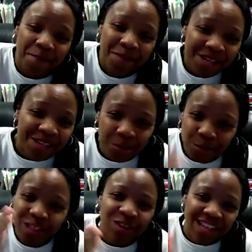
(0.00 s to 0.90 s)
So we're
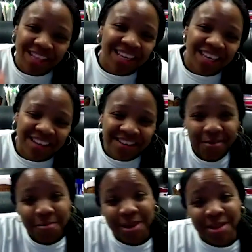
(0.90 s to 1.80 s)
trying together to
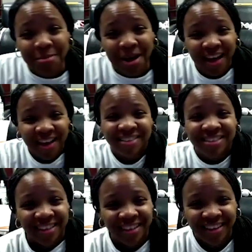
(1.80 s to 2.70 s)
minimize
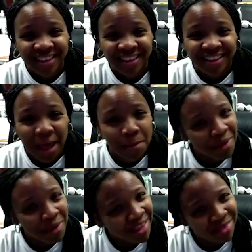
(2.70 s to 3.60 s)
that
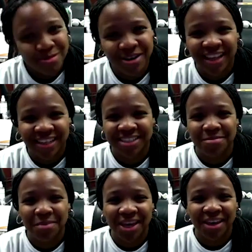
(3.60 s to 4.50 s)
big three that she
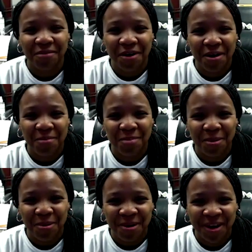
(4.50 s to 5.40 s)
may give up
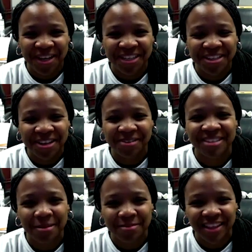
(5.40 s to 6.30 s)
or, you know,
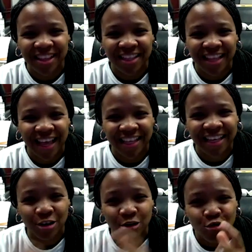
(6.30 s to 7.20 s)
something like that
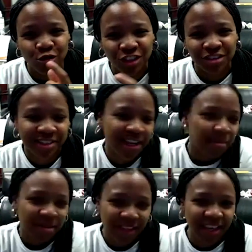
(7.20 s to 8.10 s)
in a crucial
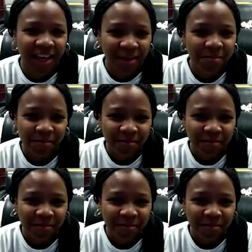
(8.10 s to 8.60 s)
time of the game.